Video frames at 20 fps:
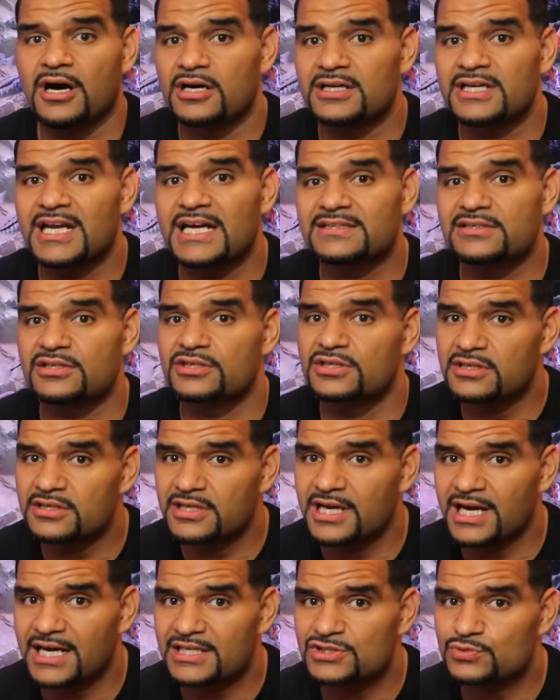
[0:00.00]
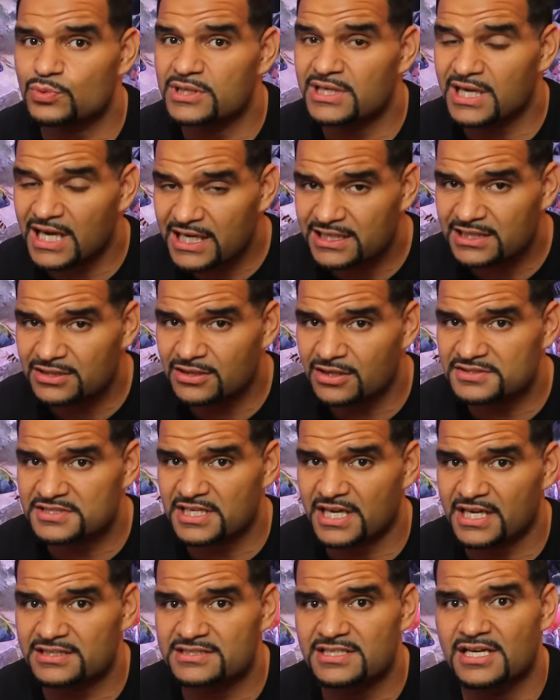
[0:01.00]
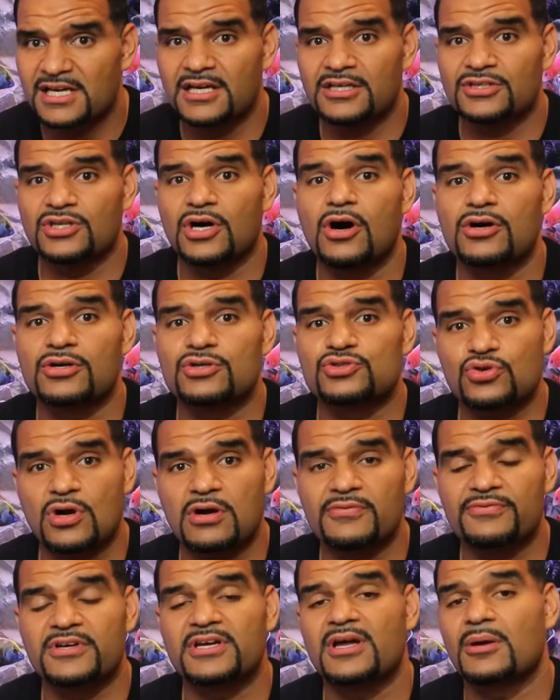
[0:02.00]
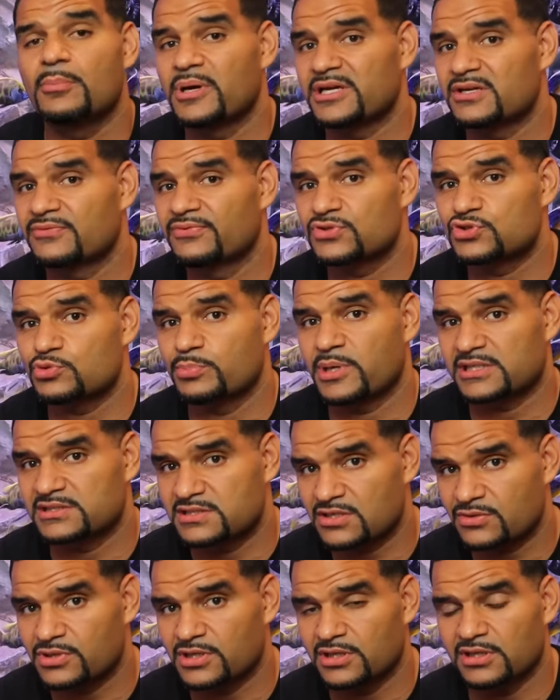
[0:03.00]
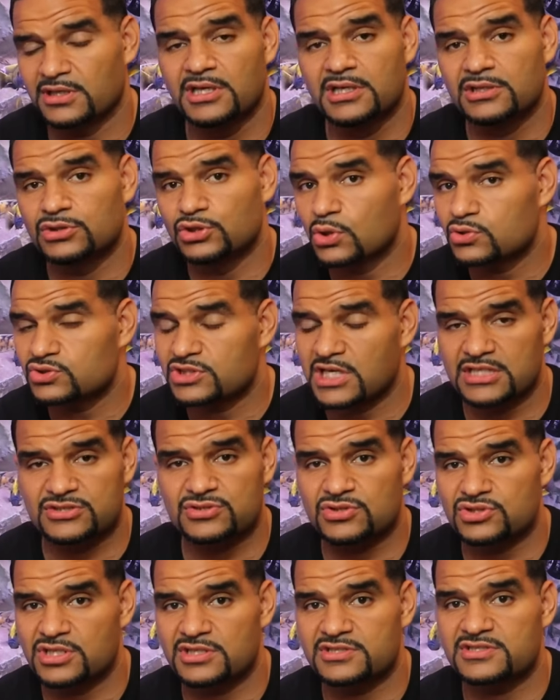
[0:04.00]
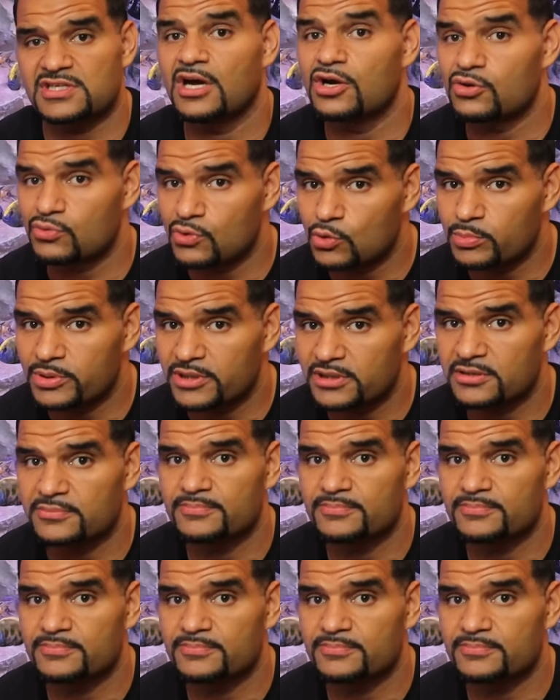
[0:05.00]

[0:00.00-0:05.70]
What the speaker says: Unlike the good guys we like in our tanks, the autotrophic beneficial bacteria, those guys are just aerobic.